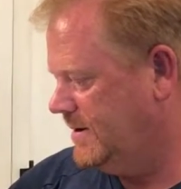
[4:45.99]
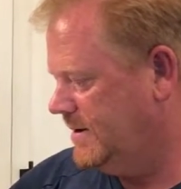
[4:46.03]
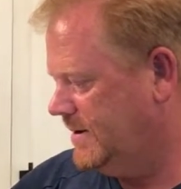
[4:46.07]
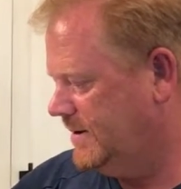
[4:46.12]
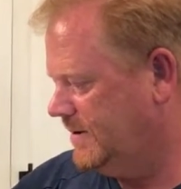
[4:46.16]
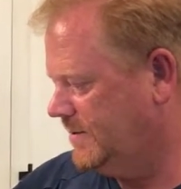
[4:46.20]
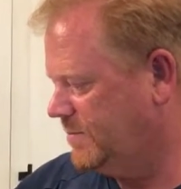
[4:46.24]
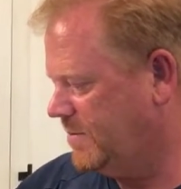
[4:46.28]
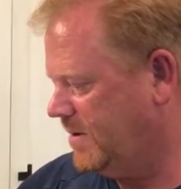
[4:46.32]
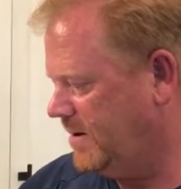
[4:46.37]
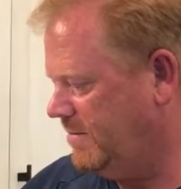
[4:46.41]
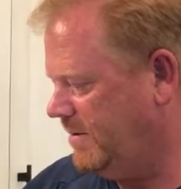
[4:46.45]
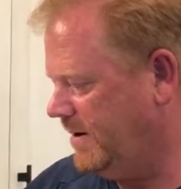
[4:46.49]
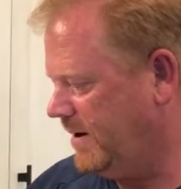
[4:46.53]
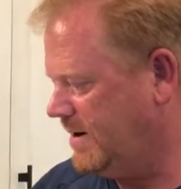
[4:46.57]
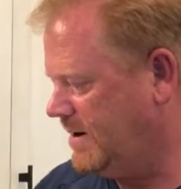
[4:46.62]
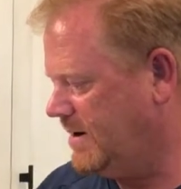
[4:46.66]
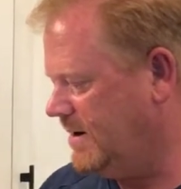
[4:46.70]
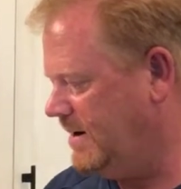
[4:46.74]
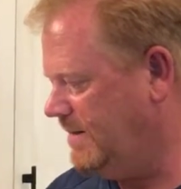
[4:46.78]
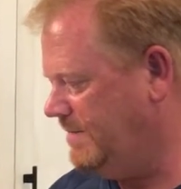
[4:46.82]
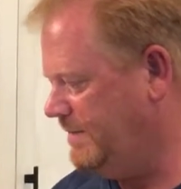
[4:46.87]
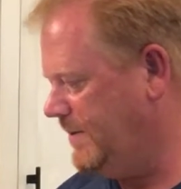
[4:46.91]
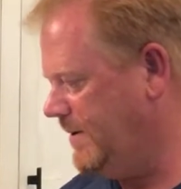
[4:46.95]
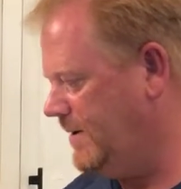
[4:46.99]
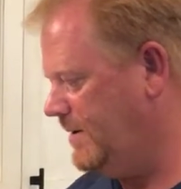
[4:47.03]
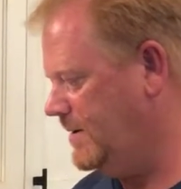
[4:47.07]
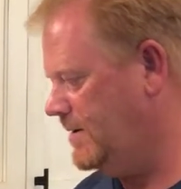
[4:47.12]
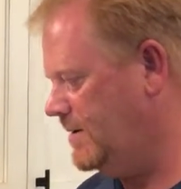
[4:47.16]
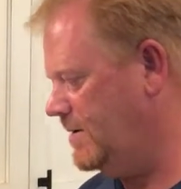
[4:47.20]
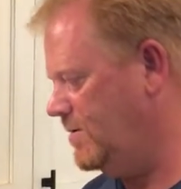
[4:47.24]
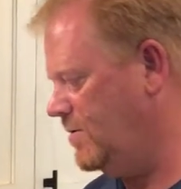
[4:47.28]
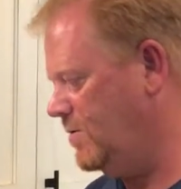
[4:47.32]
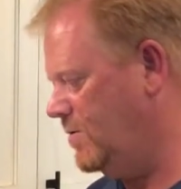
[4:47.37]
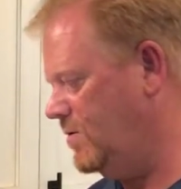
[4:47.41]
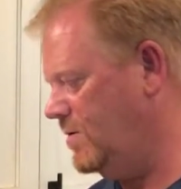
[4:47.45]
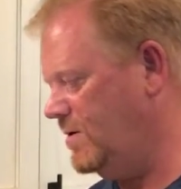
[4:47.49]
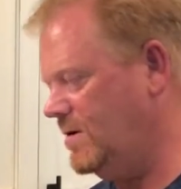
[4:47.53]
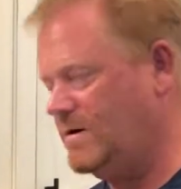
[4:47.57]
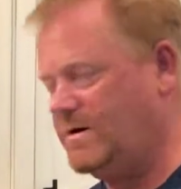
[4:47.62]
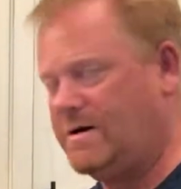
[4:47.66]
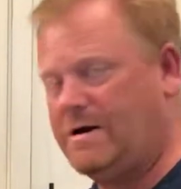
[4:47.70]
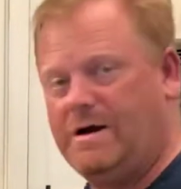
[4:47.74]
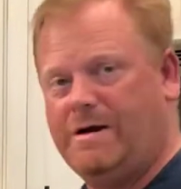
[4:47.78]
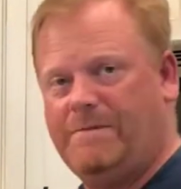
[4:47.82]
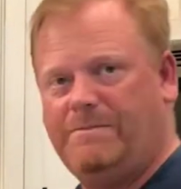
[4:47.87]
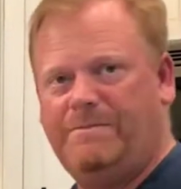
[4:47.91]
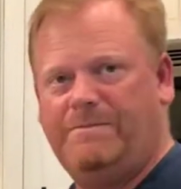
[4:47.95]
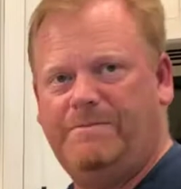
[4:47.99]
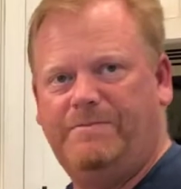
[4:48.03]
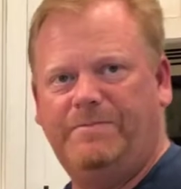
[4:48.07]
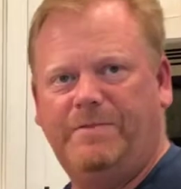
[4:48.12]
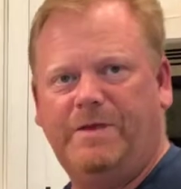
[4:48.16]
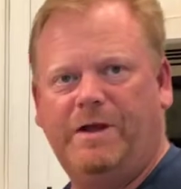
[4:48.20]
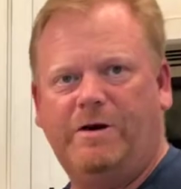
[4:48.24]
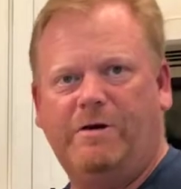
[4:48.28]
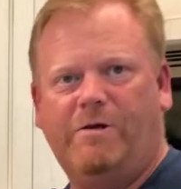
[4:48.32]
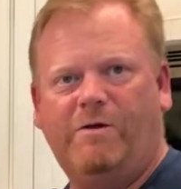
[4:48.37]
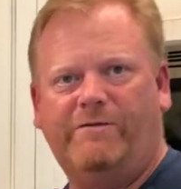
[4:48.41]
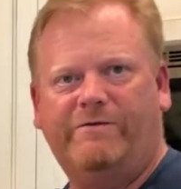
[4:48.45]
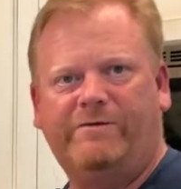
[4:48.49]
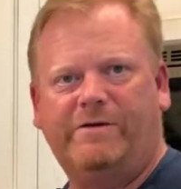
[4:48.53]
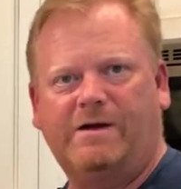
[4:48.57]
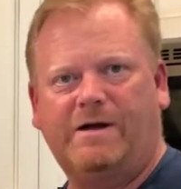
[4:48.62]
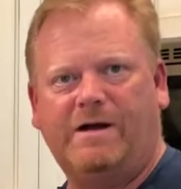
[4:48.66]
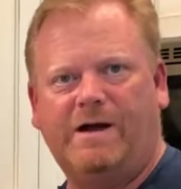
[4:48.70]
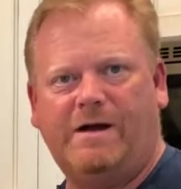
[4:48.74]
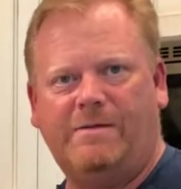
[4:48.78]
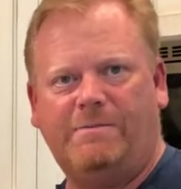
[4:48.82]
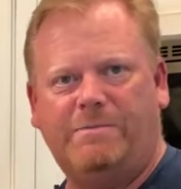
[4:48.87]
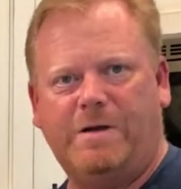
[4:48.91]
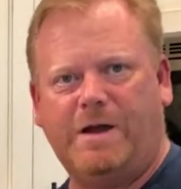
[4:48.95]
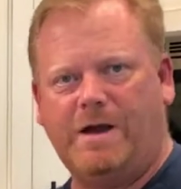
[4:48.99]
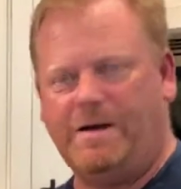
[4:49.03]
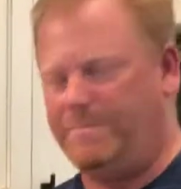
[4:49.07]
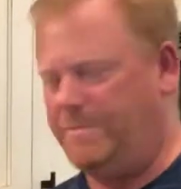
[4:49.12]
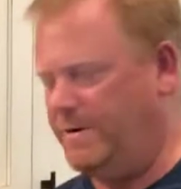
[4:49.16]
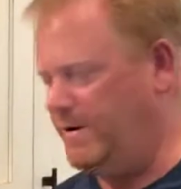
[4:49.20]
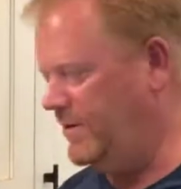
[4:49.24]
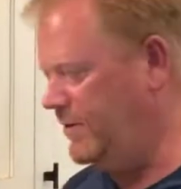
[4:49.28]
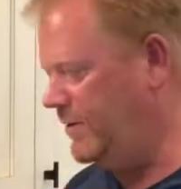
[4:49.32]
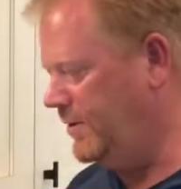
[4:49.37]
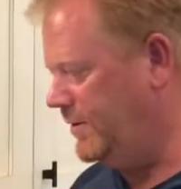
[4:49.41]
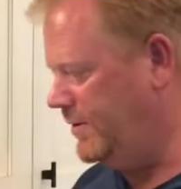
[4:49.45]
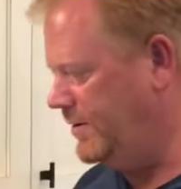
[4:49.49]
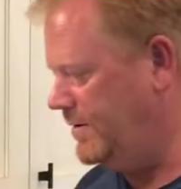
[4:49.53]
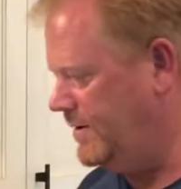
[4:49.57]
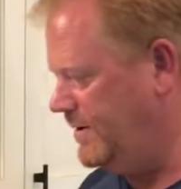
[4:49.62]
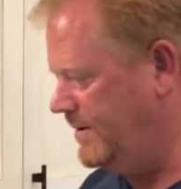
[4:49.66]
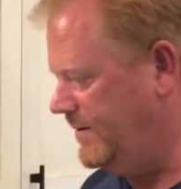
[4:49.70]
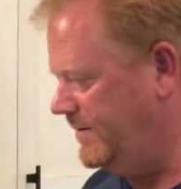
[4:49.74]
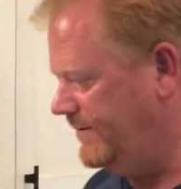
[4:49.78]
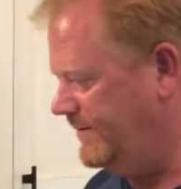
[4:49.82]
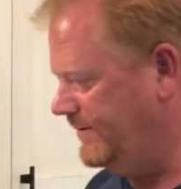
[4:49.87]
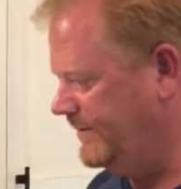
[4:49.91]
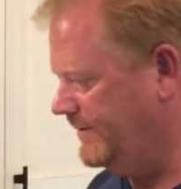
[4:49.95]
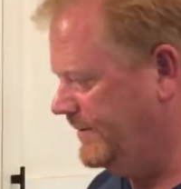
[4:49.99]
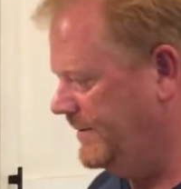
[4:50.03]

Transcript: It's probably a cup or a cup, little over a cup and a third of.